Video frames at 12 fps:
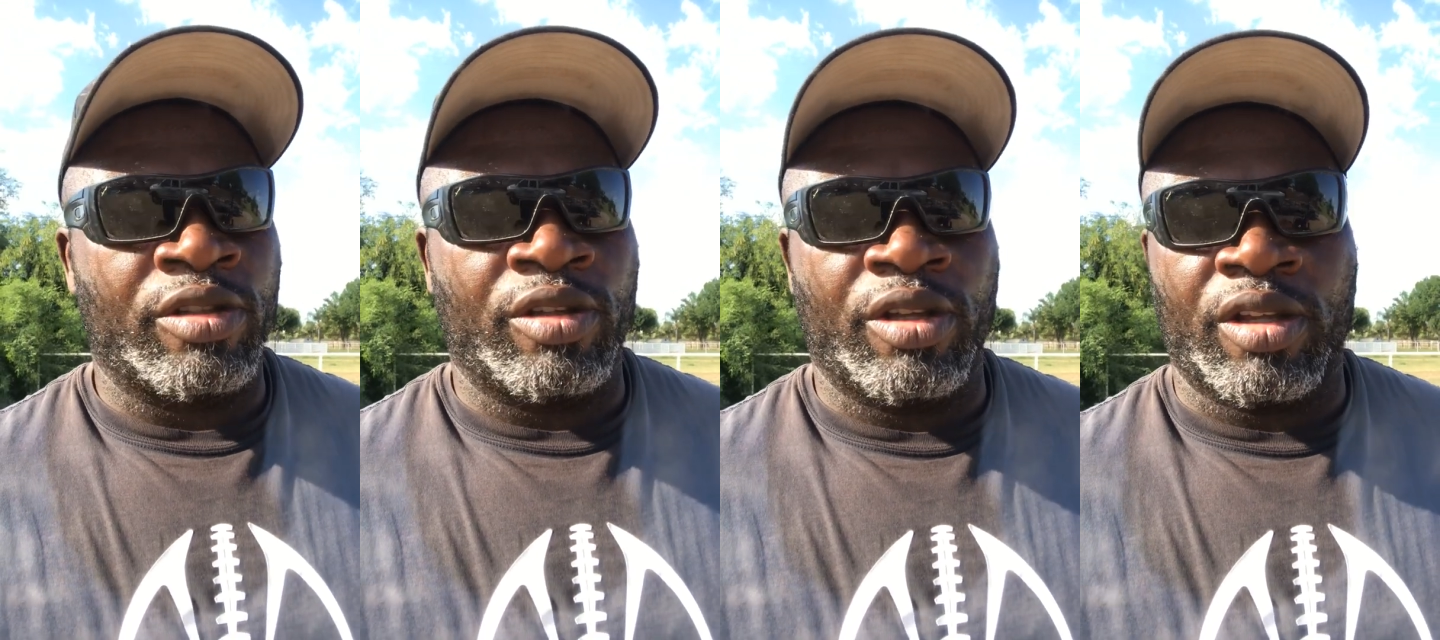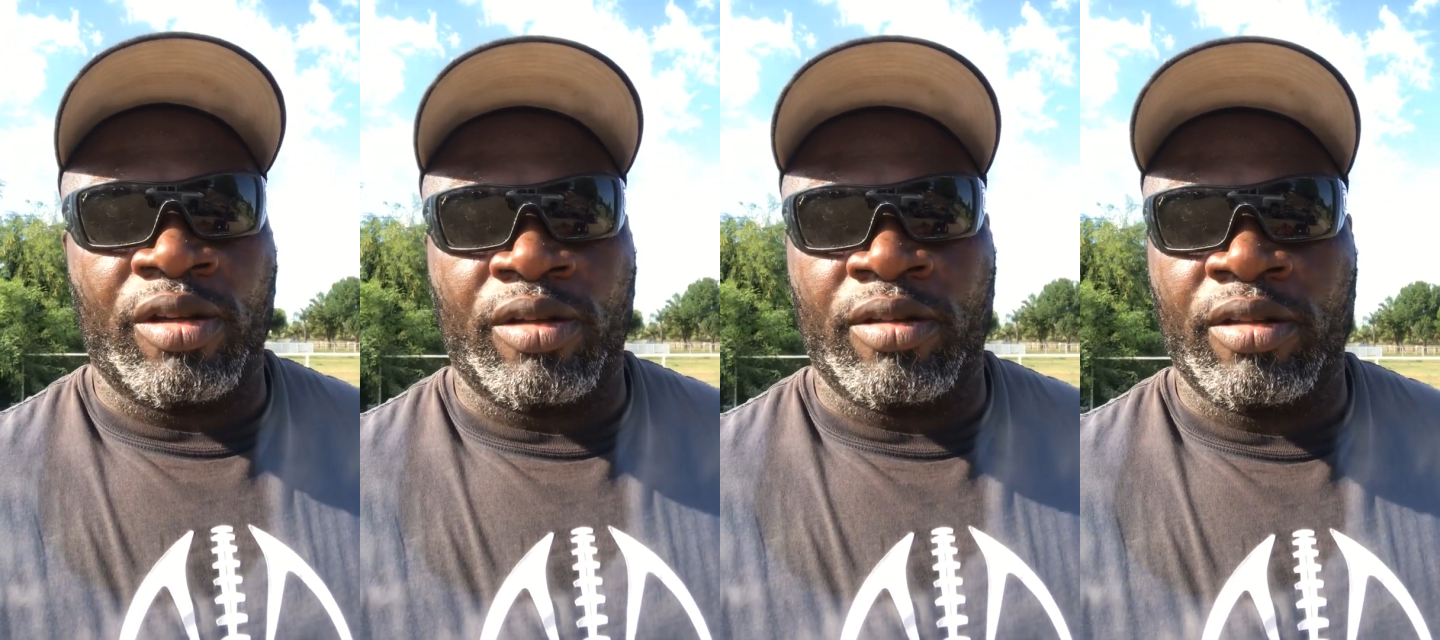and you
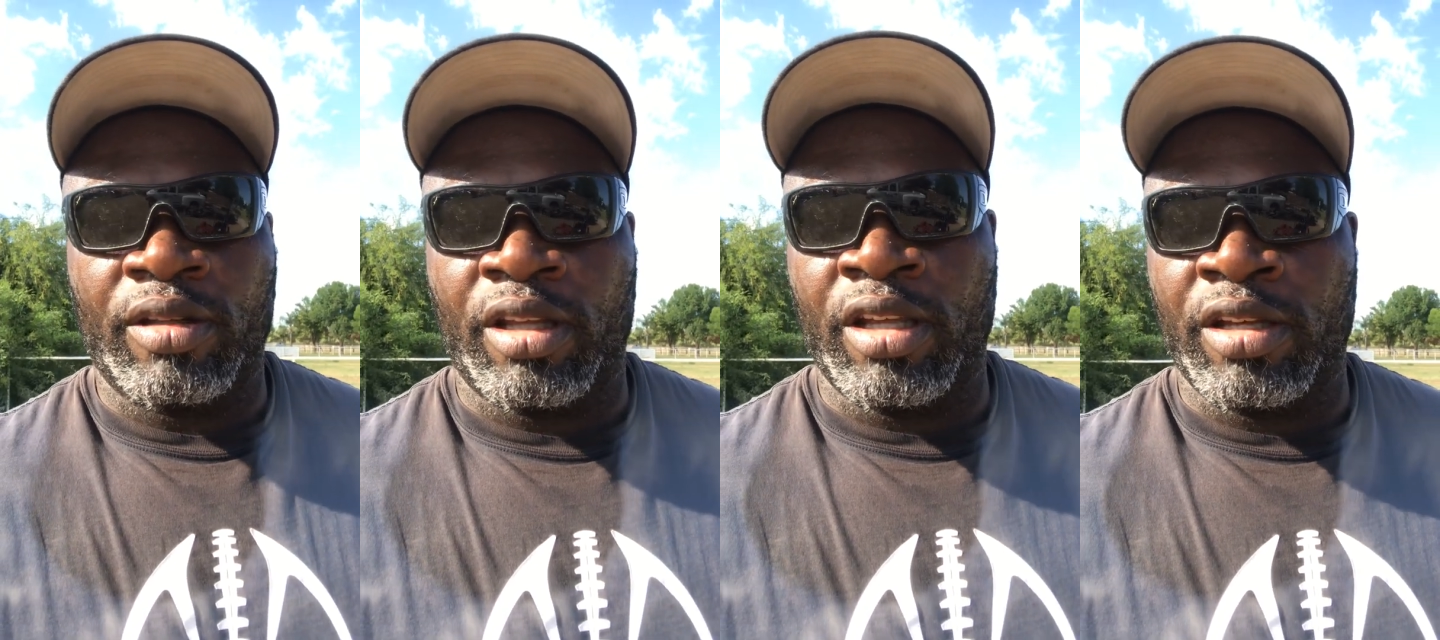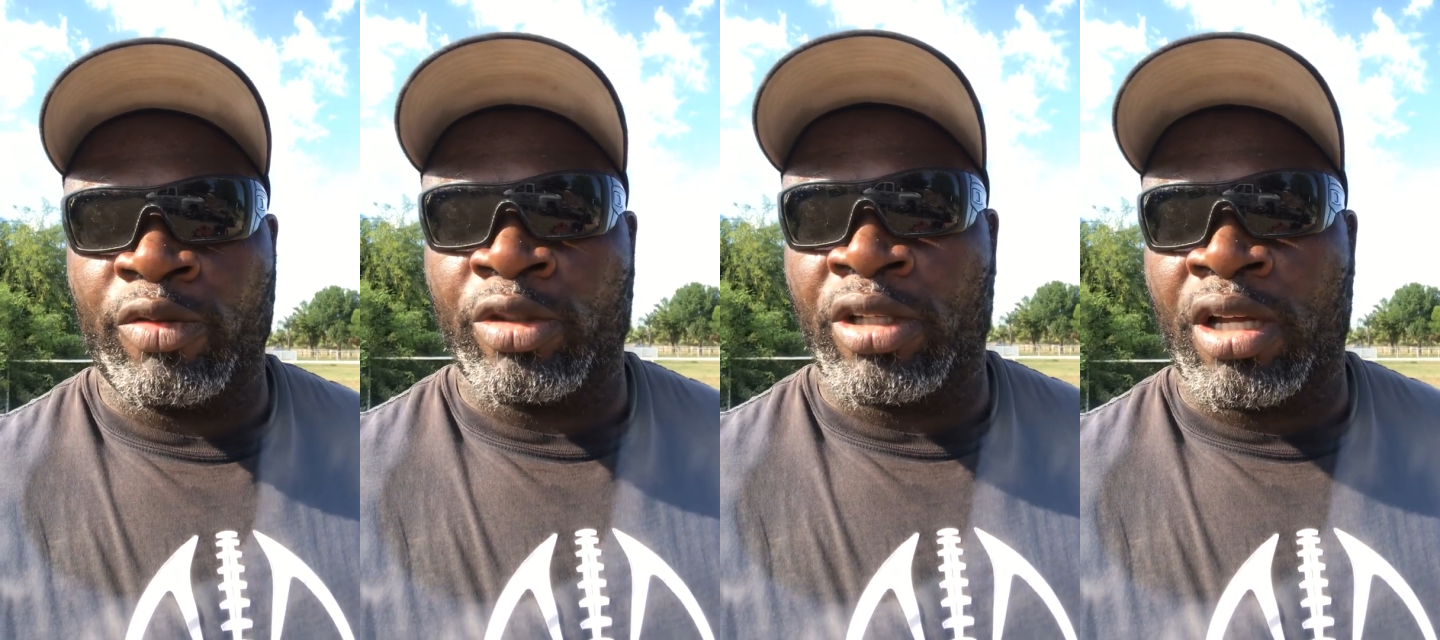can
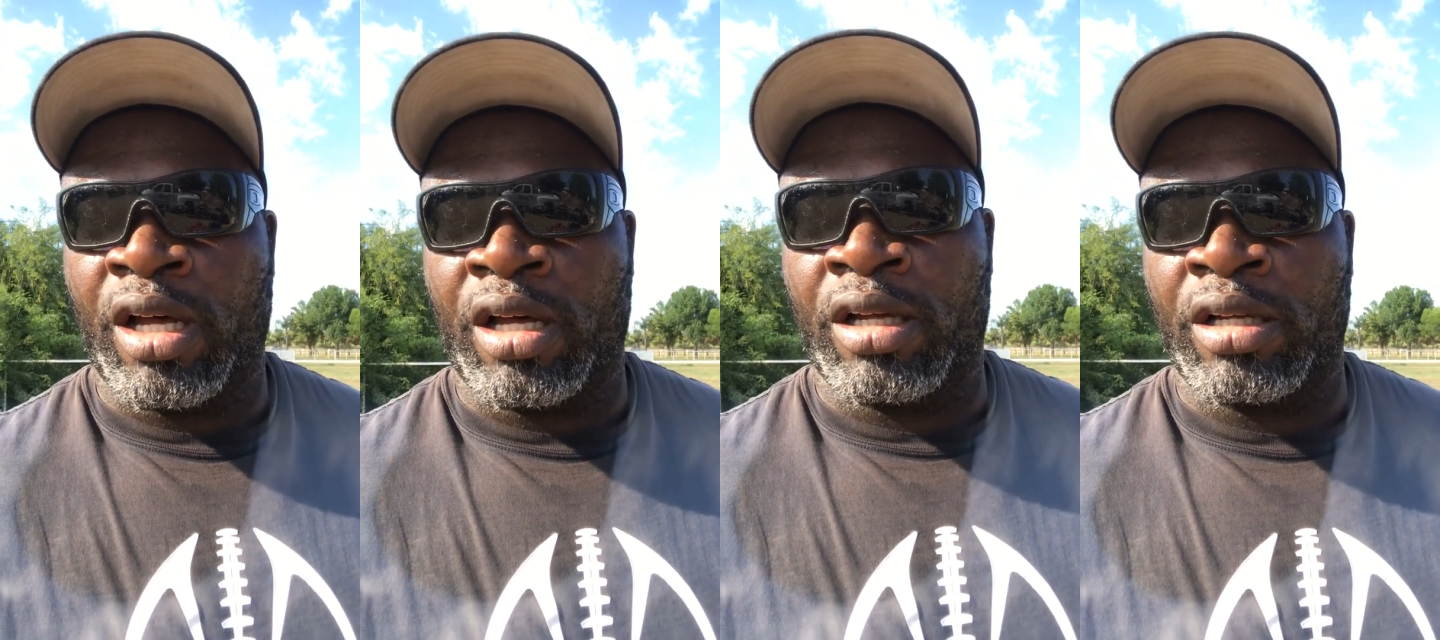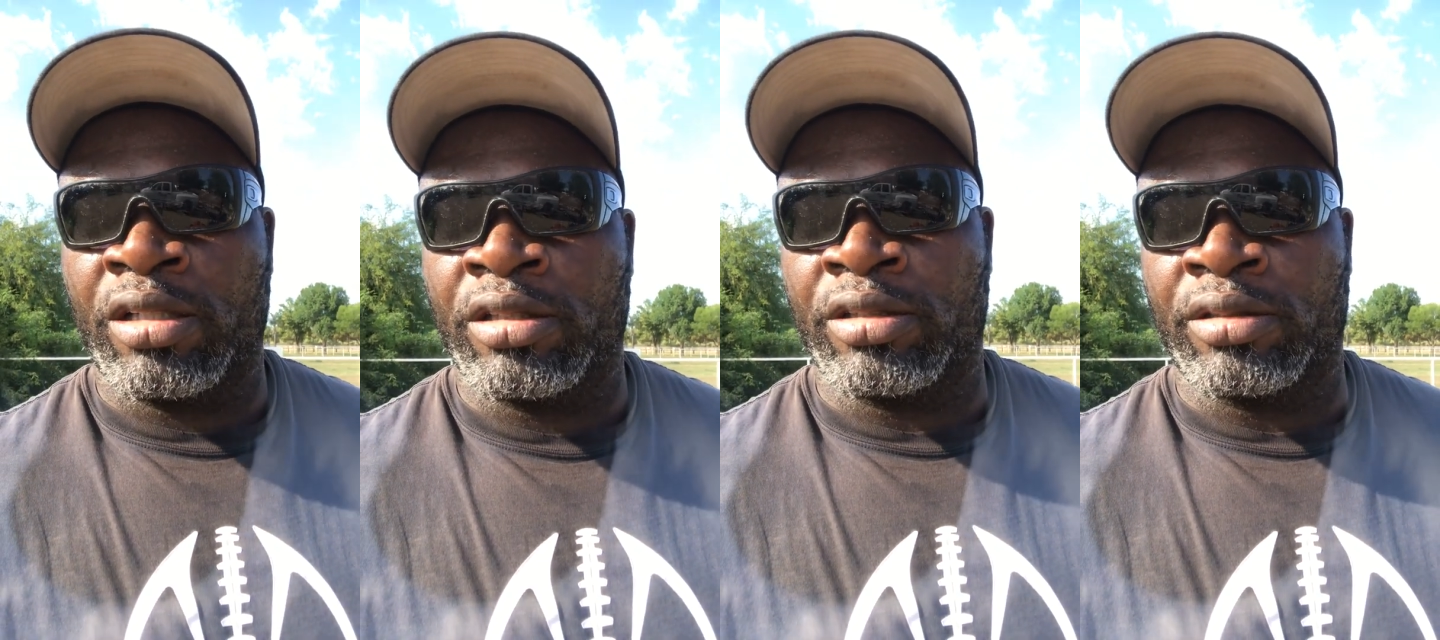give her a
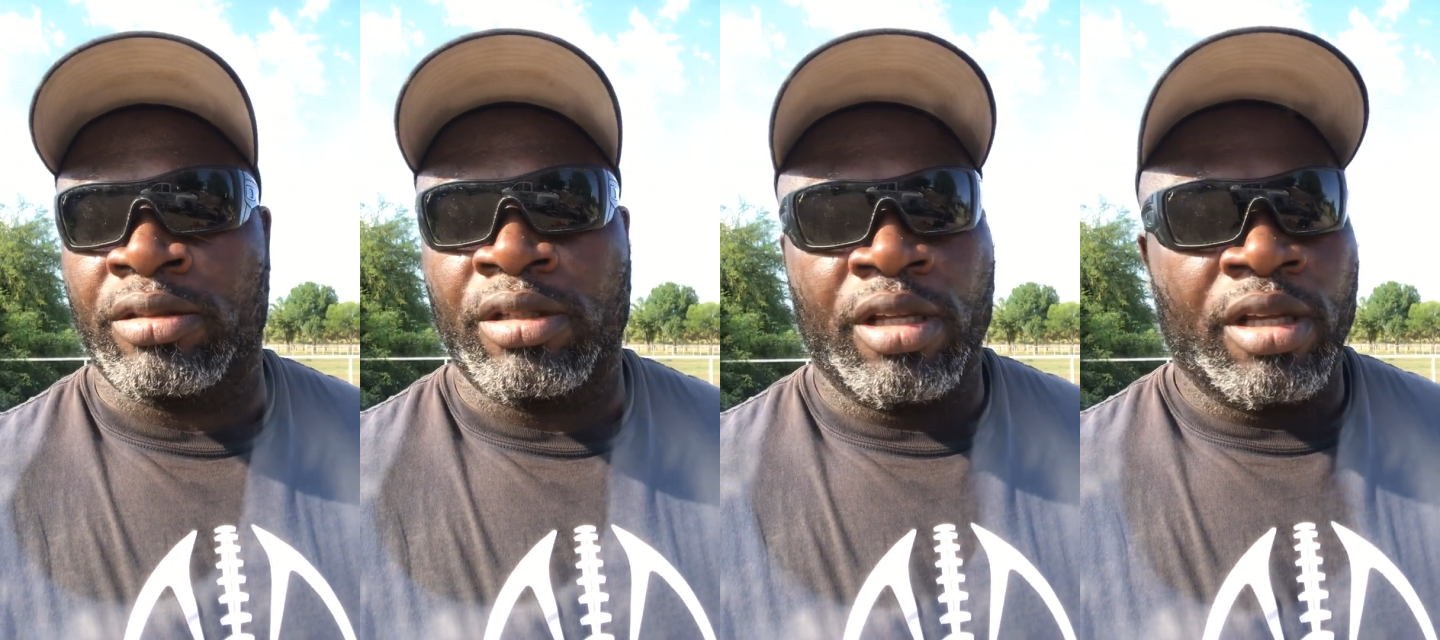call. And